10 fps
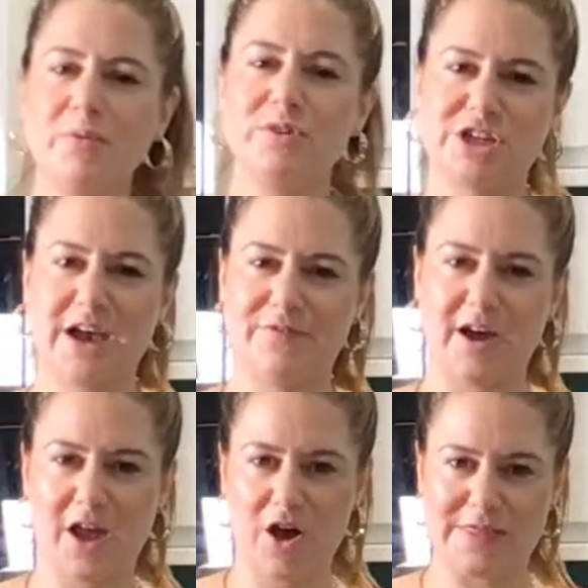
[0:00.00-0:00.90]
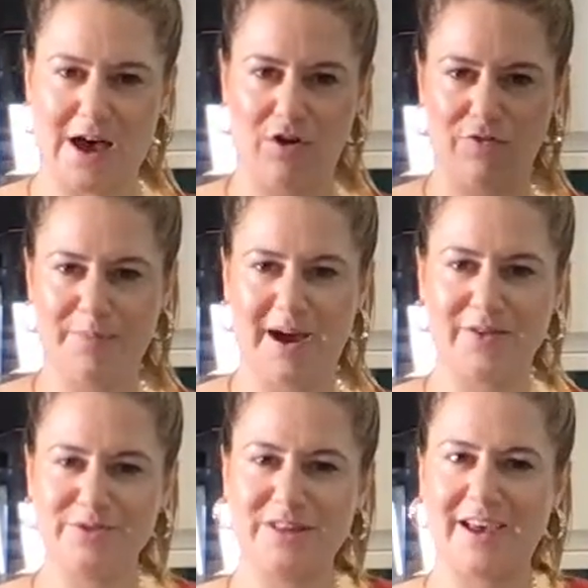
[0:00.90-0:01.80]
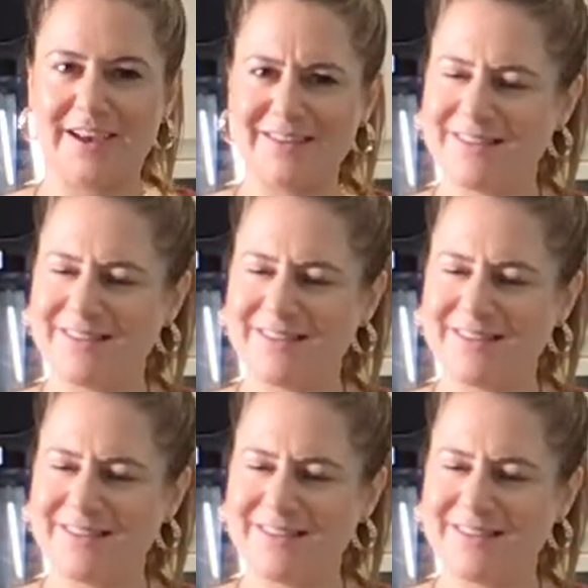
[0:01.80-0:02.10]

what chef I heard that off, but I was like,